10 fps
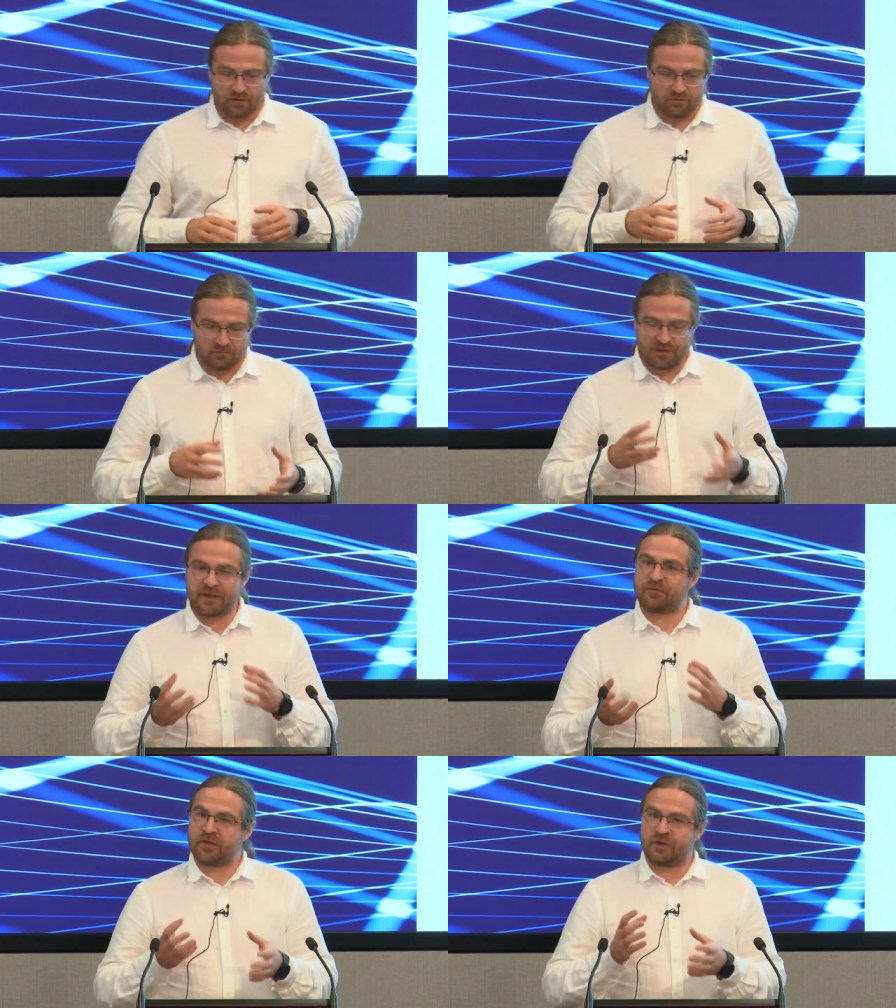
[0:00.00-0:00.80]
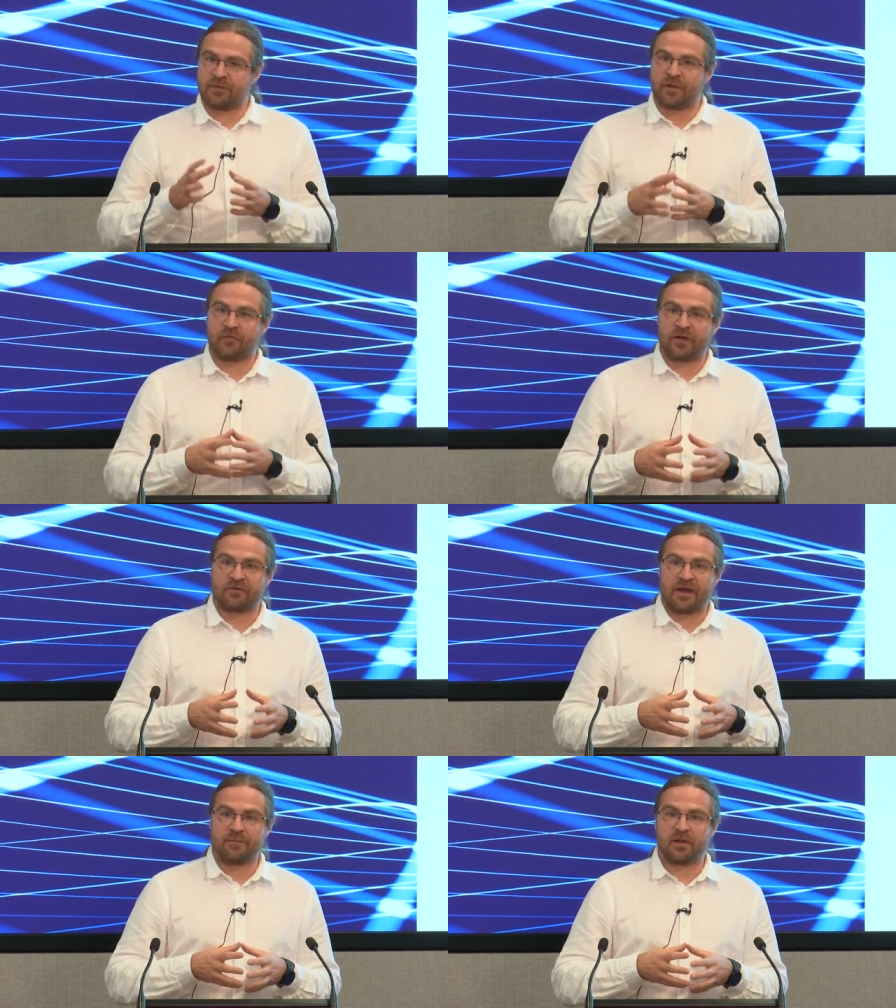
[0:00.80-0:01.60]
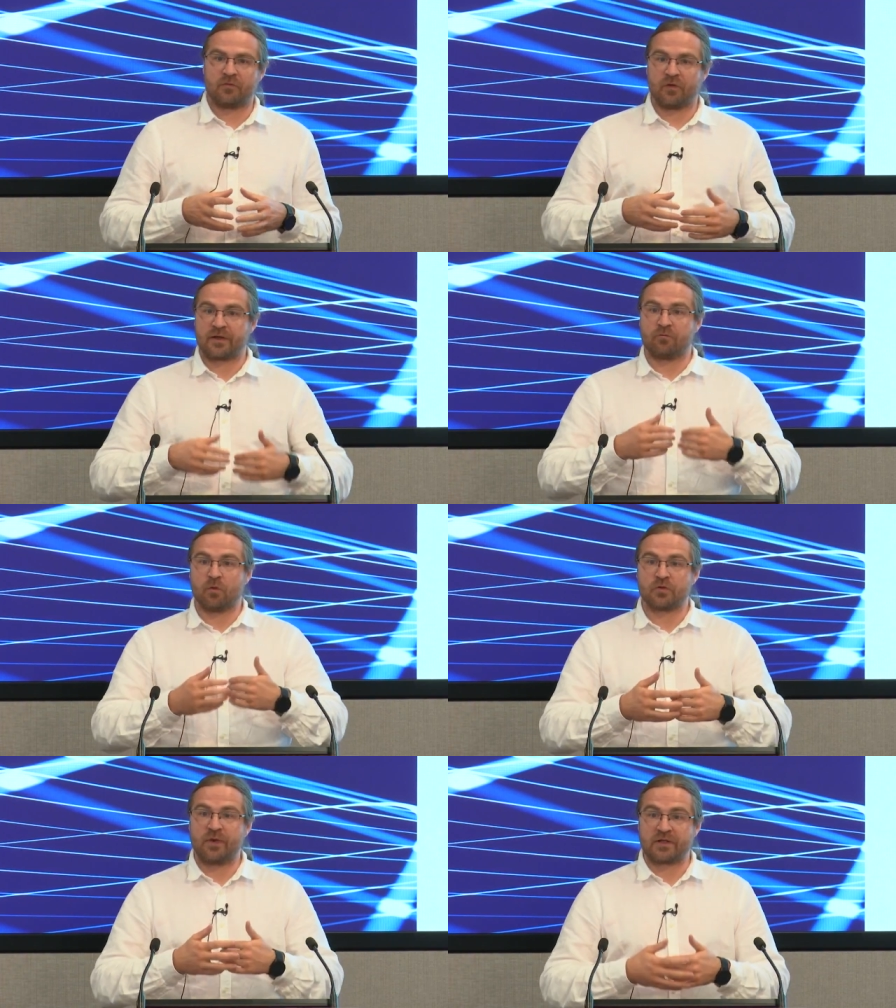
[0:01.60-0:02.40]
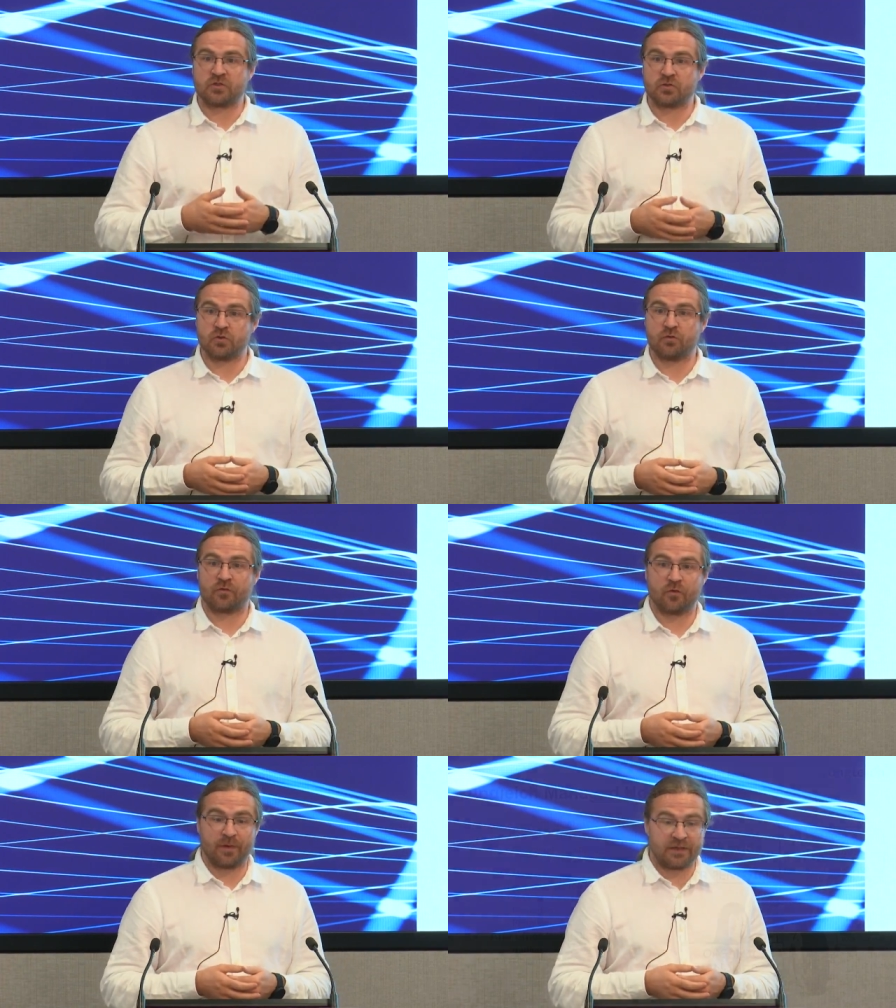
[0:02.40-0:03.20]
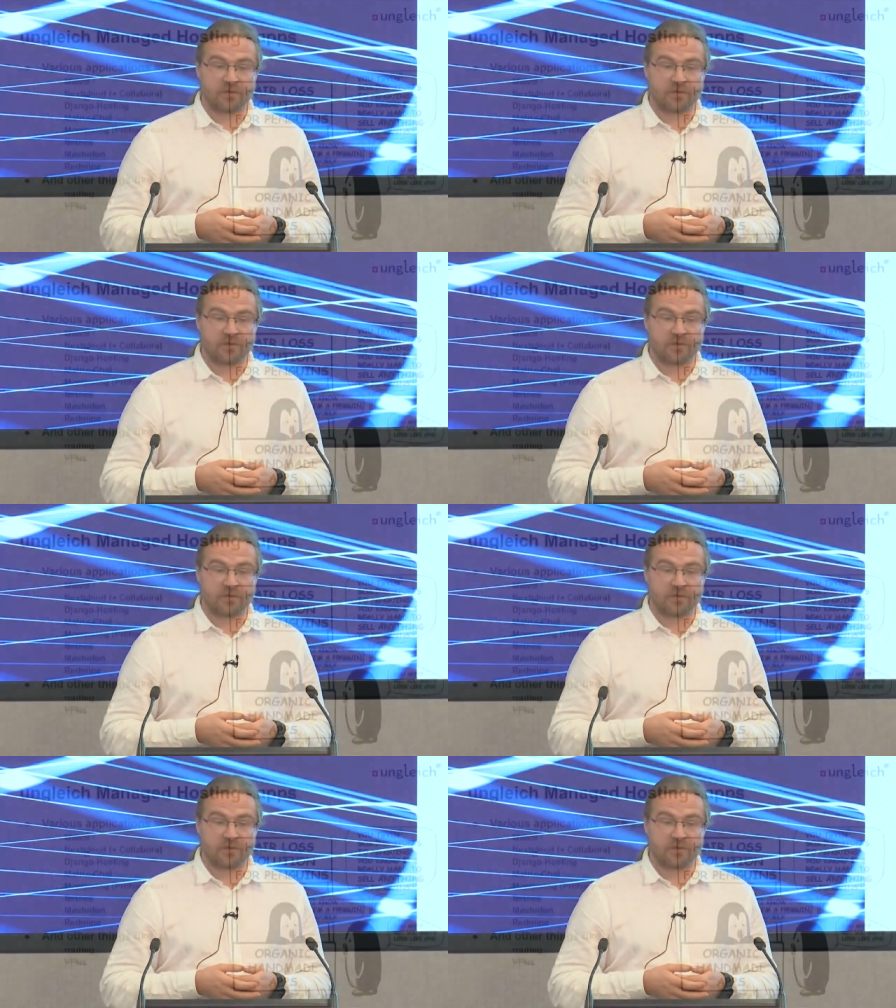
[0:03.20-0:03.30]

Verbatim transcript: Let me give you a little bit of an example of like what we actually do with Kubernetes